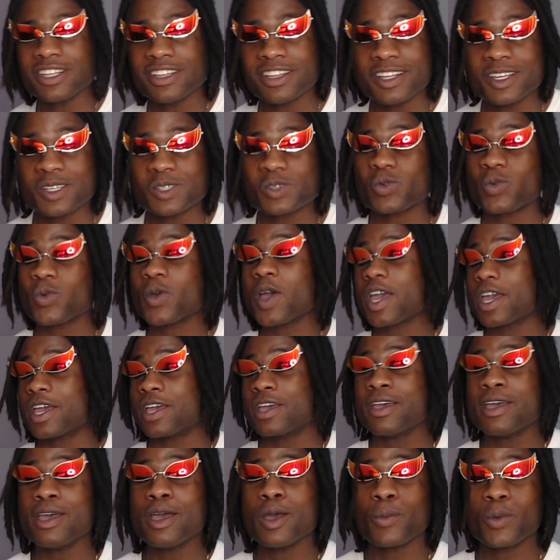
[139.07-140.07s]
in this
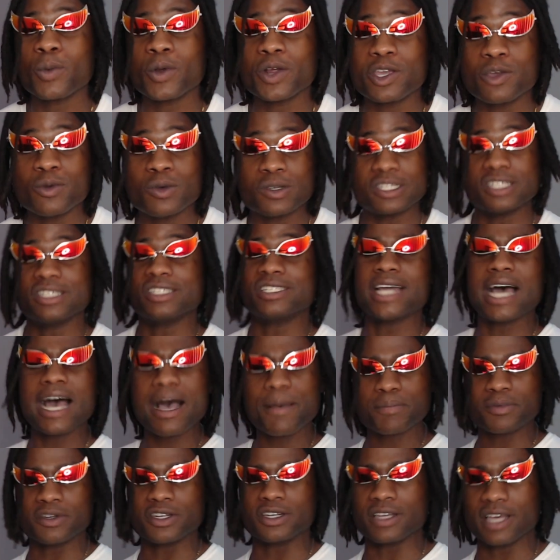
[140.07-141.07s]
way where he was
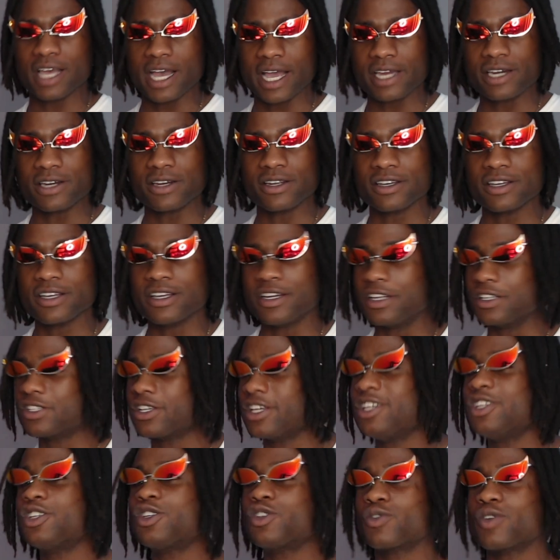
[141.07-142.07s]
adopted, kinda, and it's
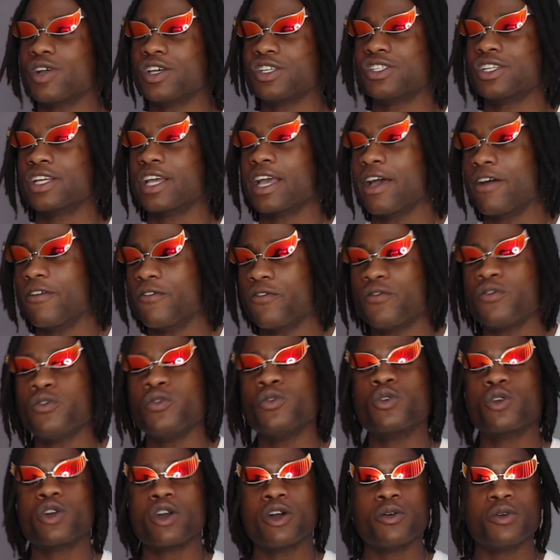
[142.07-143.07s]
interesting how
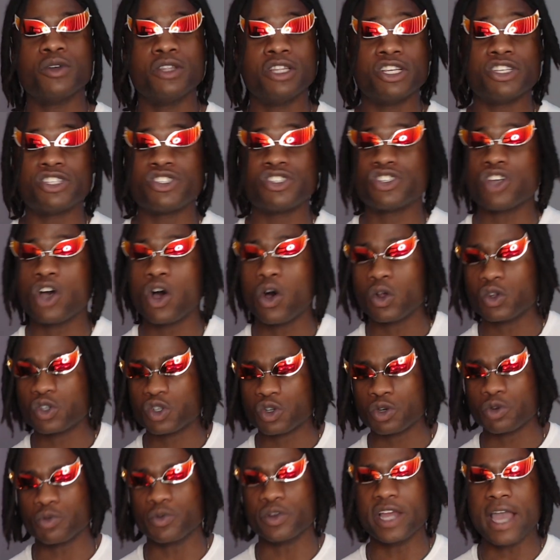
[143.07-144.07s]
Fuko in this
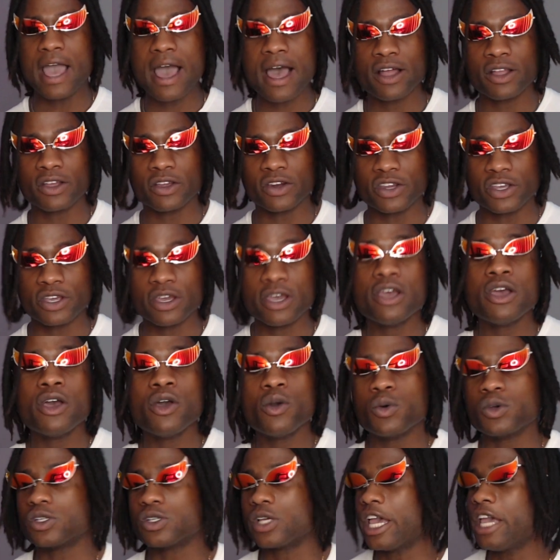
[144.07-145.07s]
altered reality
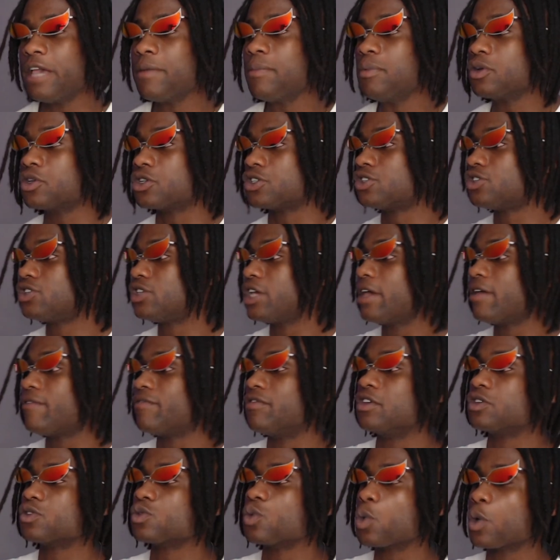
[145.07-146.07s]
was able to save
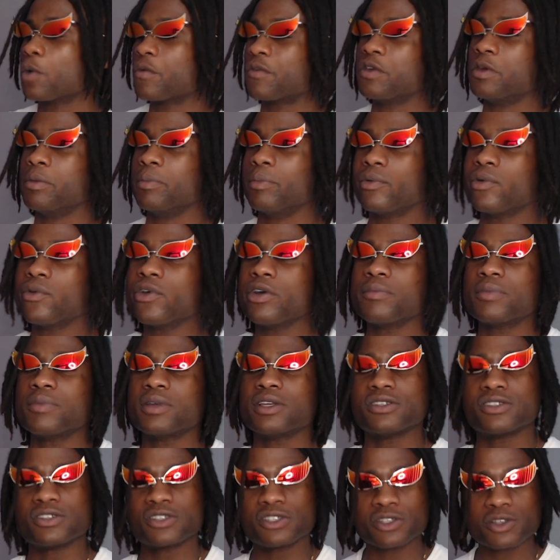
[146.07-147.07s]
this orphan boy, but it
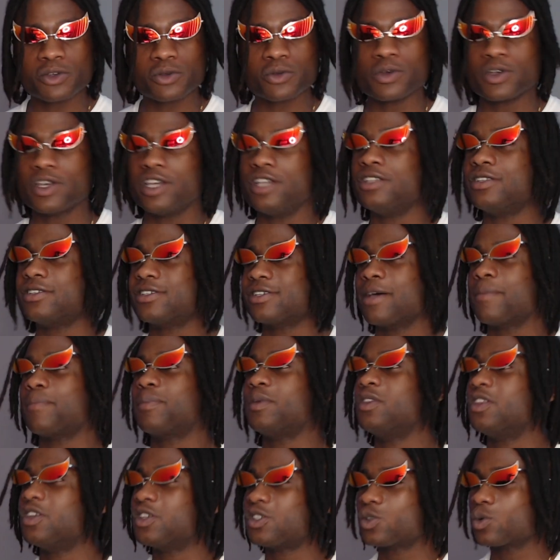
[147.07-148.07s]
still ends up
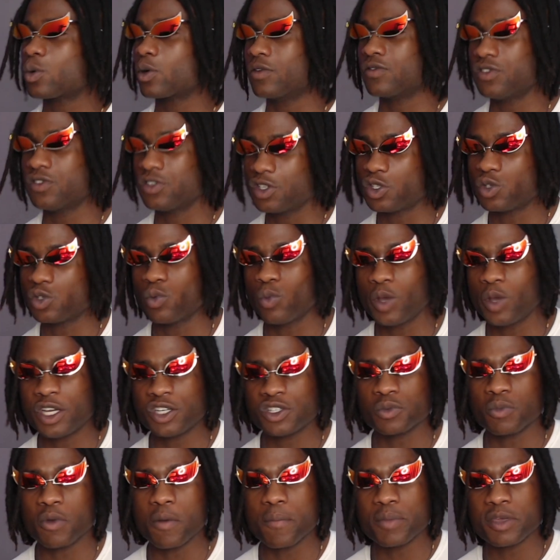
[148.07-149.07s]
in this sort of
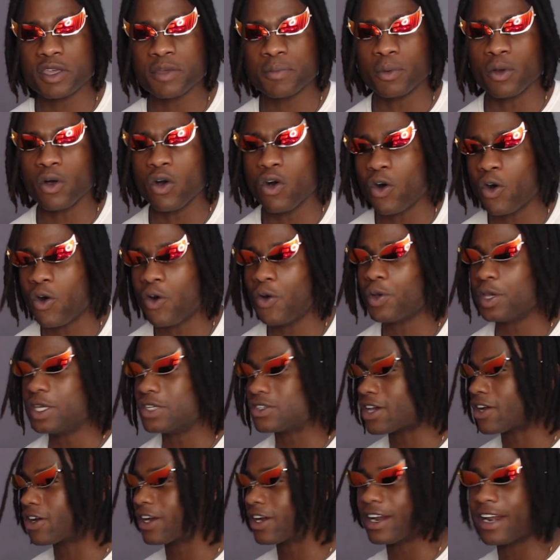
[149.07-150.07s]
situation where people
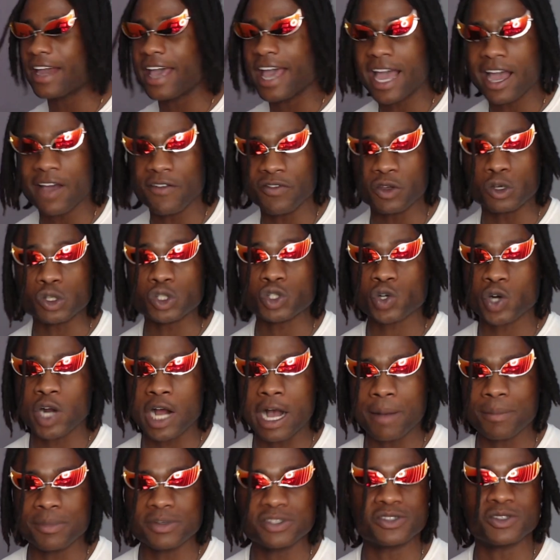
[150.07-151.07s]
always are gonna have their
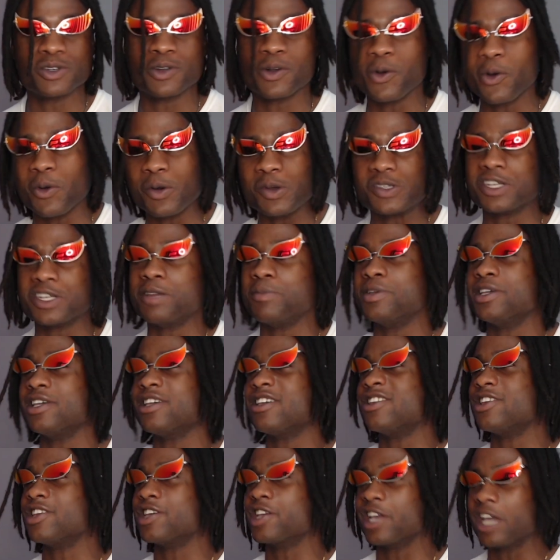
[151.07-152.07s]
traumas and they're always gonna be
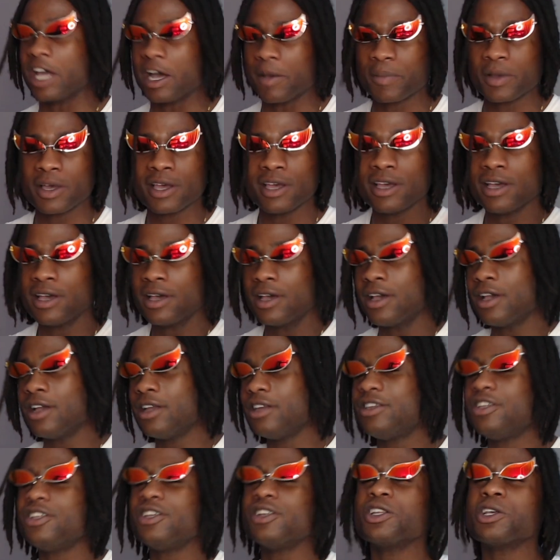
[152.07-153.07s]
ending up
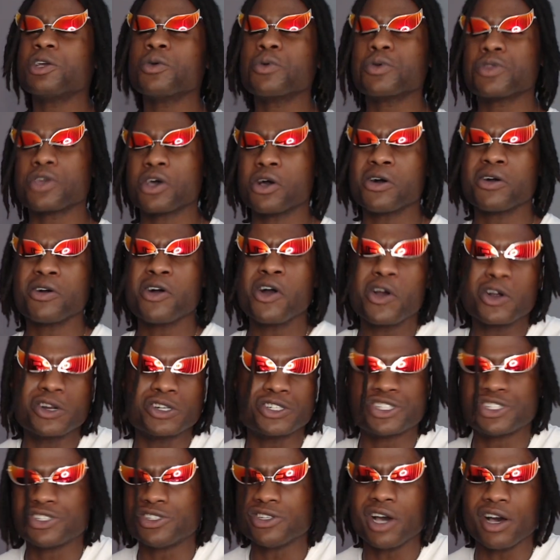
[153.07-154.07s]
dealing with harsh
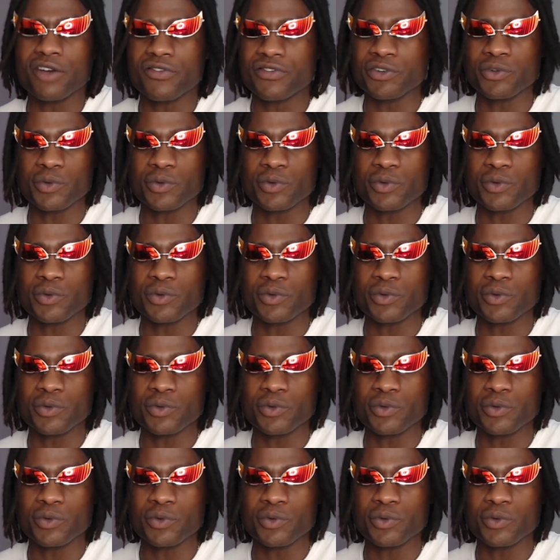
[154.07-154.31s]
stuff in